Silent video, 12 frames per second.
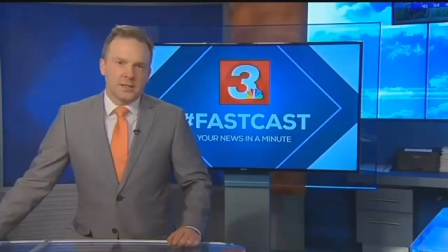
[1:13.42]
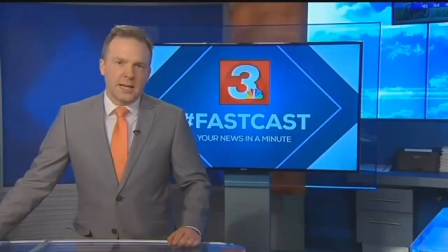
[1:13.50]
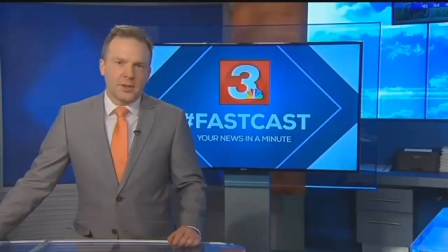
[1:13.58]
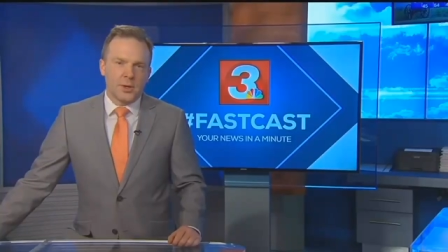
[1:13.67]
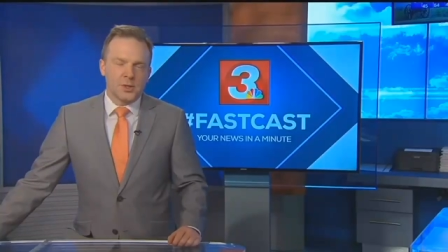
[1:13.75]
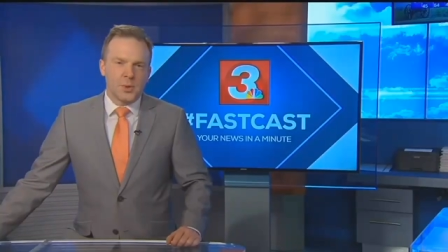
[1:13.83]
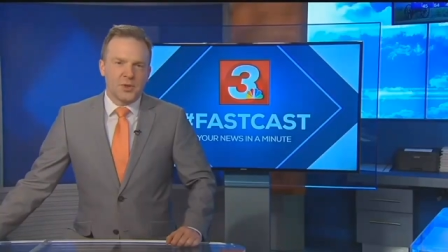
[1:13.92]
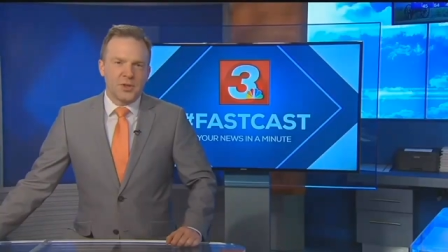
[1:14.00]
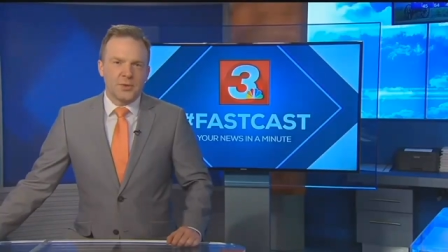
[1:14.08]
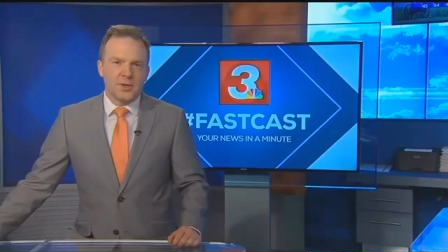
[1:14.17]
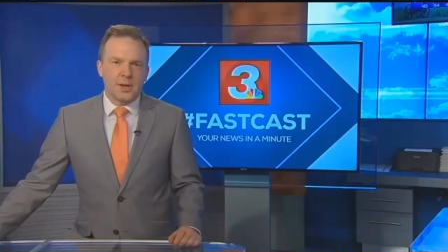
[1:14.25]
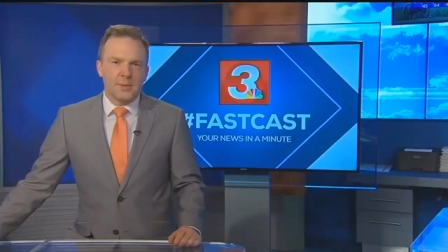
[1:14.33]
take the news with
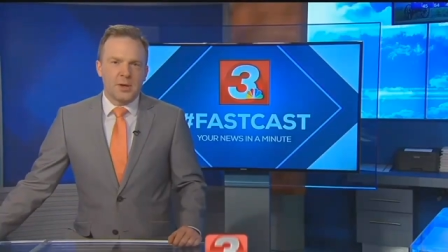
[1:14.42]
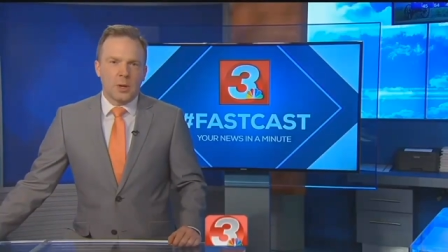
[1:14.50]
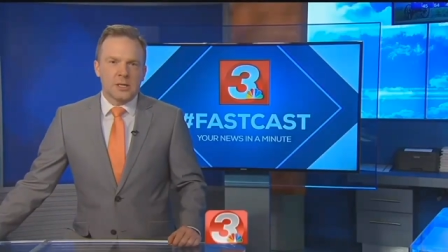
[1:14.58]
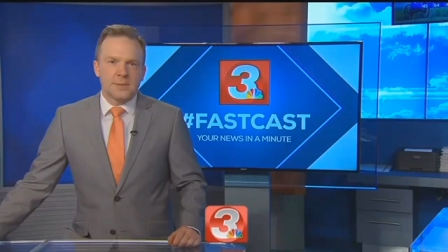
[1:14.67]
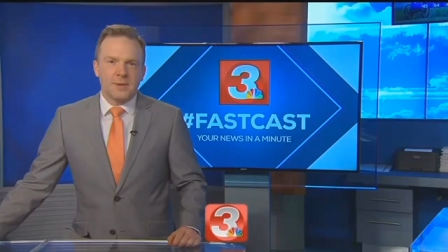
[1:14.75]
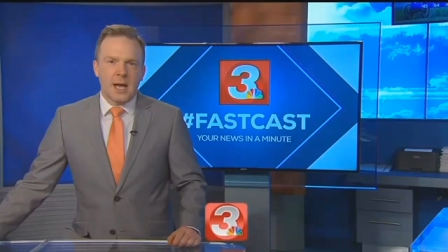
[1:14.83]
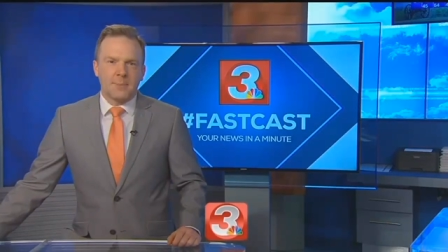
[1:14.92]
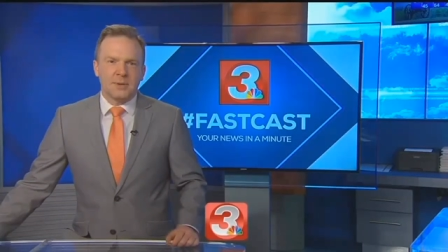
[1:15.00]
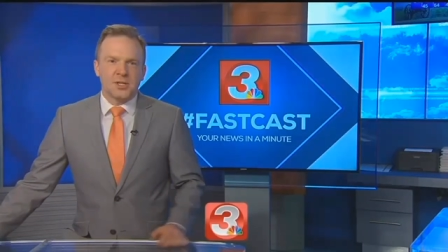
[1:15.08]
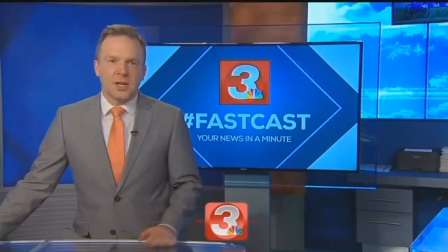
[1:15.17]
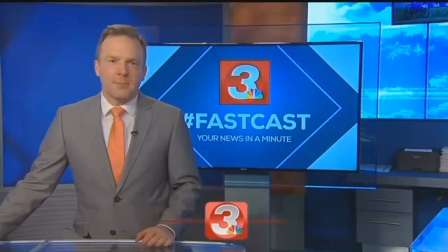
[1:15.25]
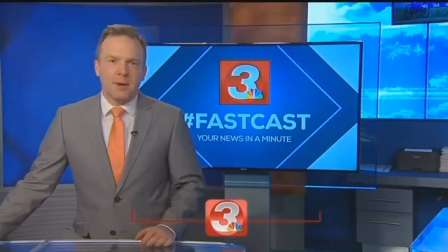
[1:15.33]
you in the WRCB app
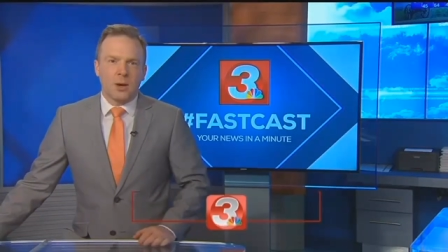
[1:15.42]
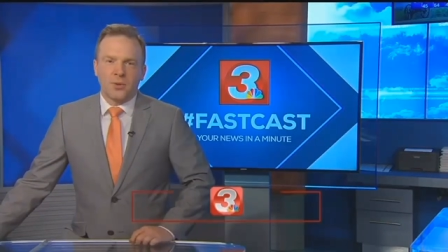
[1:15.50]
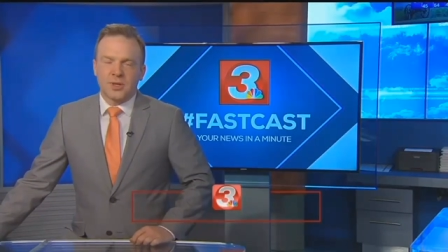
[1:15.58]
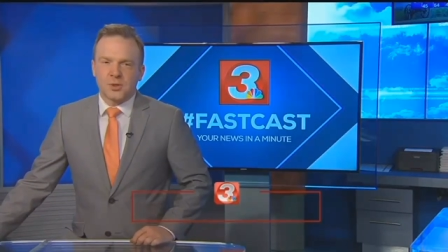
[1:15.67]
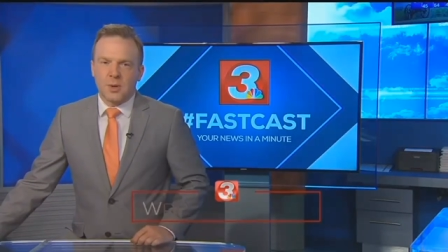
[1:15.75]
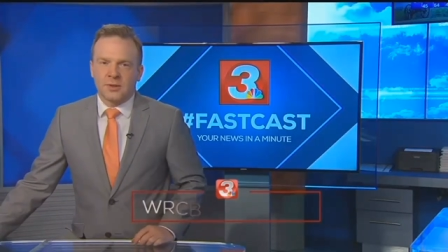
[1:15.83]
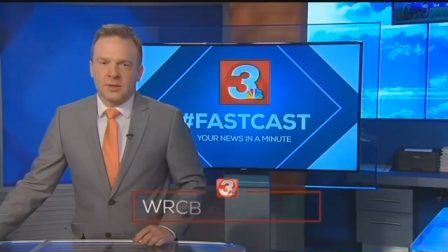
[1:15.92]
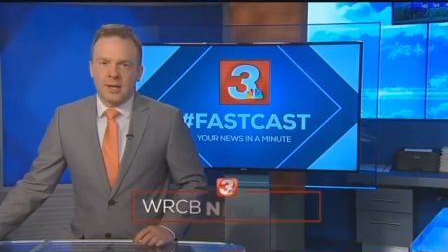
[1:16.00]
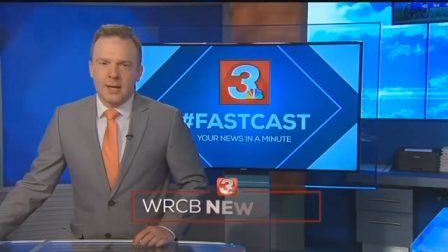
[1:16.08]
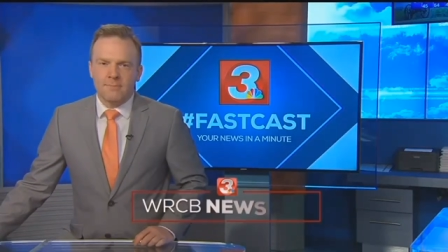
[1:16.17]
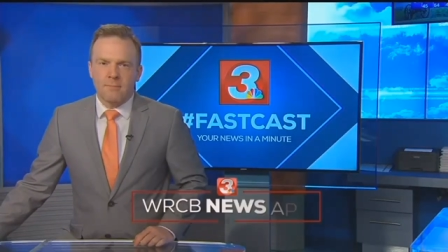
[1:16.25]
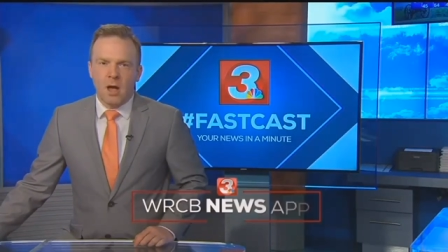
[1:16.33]
and check back with us throughout the
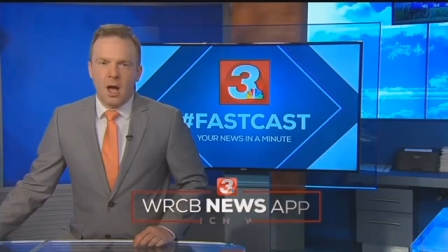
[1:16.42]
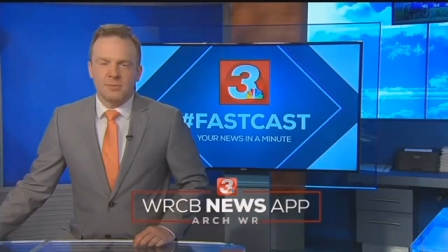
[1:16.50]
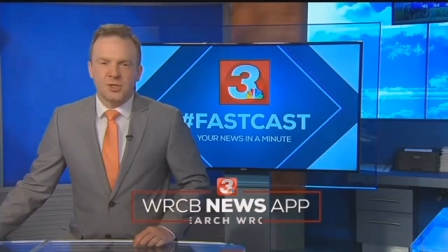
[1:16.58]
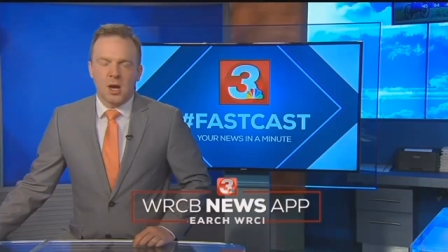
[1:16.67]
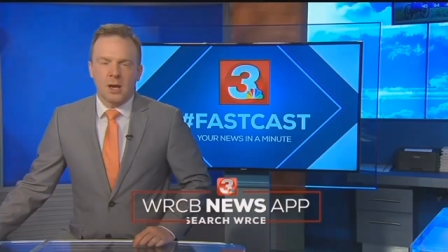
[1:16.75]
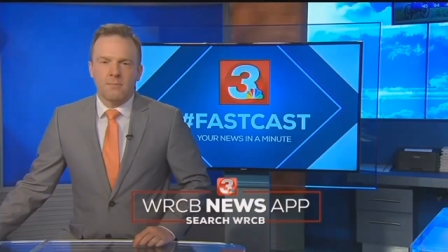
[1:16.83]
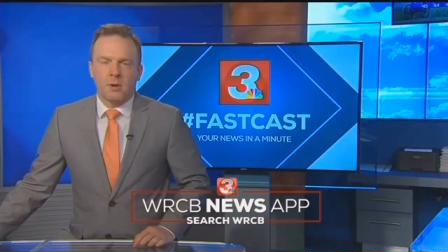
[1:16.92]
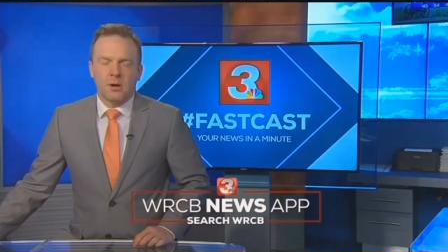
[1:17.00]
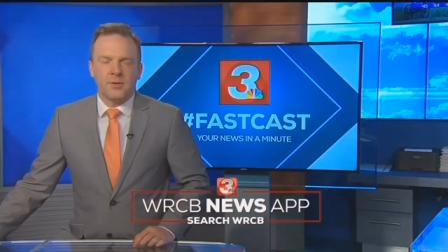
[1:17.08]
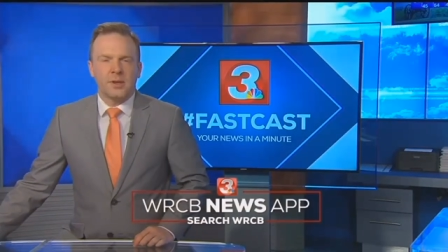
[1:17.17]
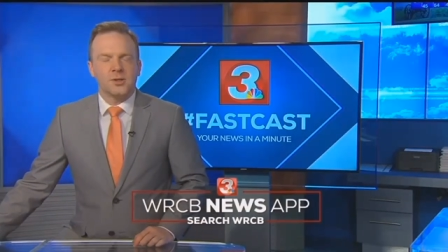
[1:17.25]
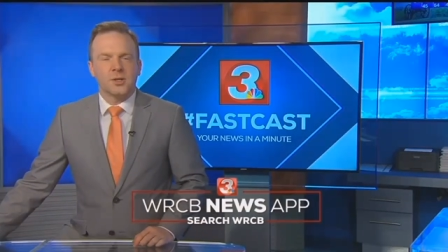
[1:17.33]
day. I'm John
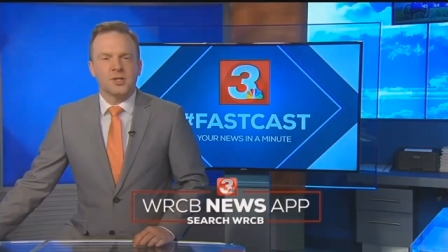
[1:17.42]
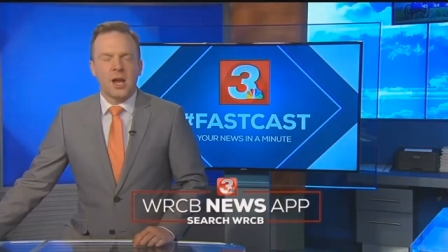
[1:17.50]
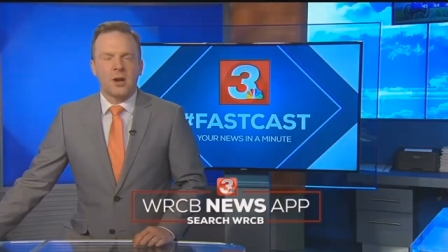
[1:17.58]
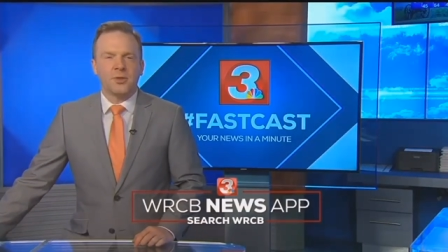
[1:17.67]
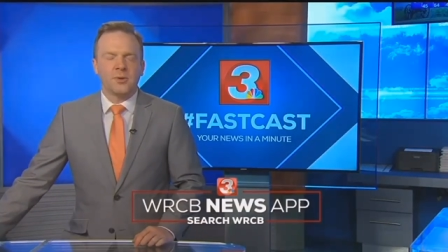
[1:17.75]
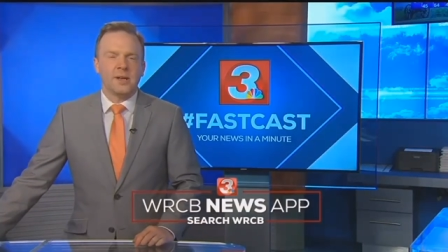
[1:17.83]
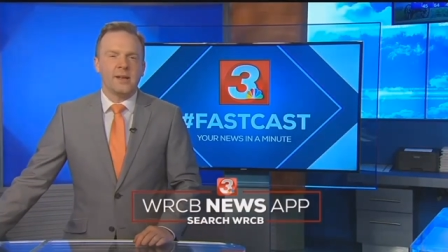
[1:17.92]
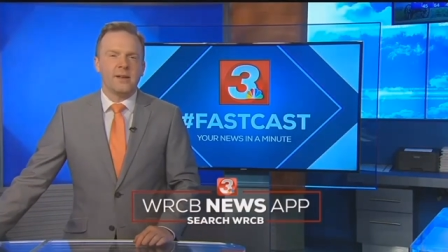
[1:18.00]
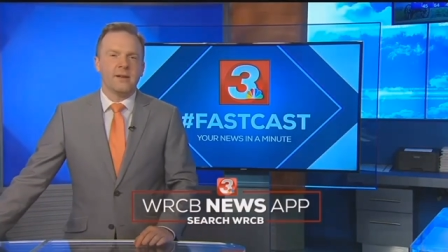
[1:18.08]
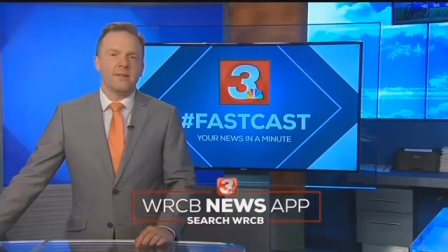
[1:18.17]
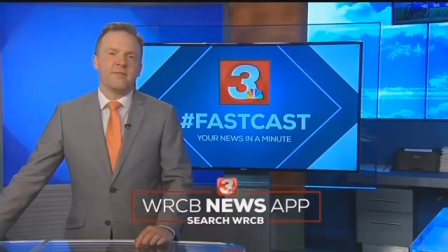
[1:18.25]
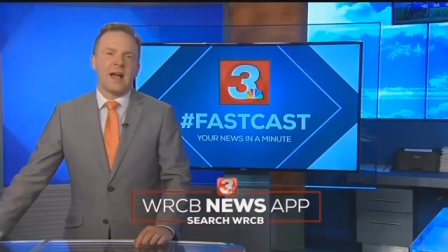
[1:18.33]
Martin. That is your Channel 3
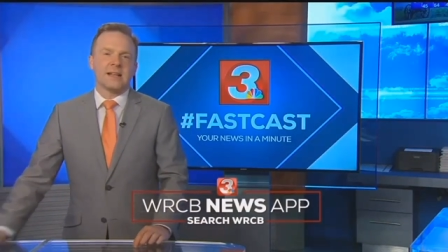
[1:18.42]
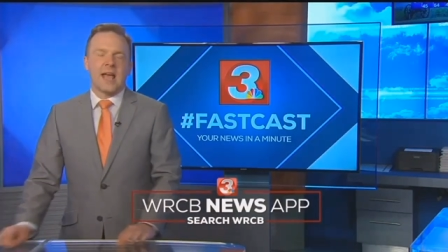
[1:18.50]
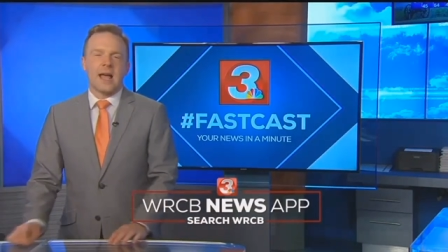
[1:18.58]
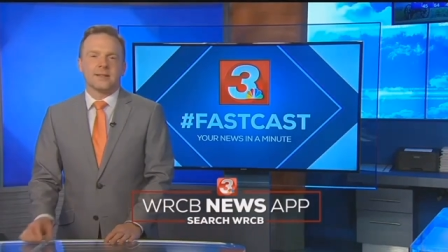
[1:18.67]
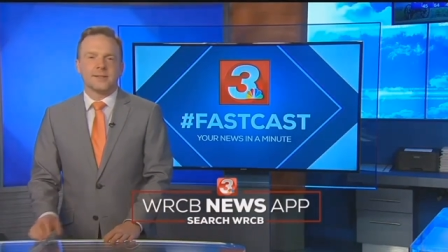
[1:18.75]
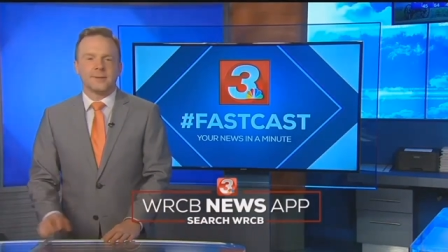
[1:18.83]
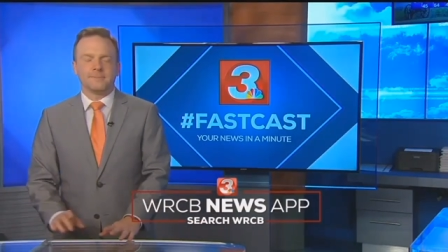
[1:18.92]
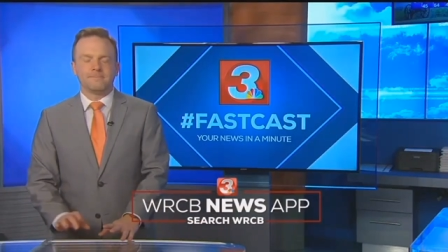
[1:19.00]
Fastcast.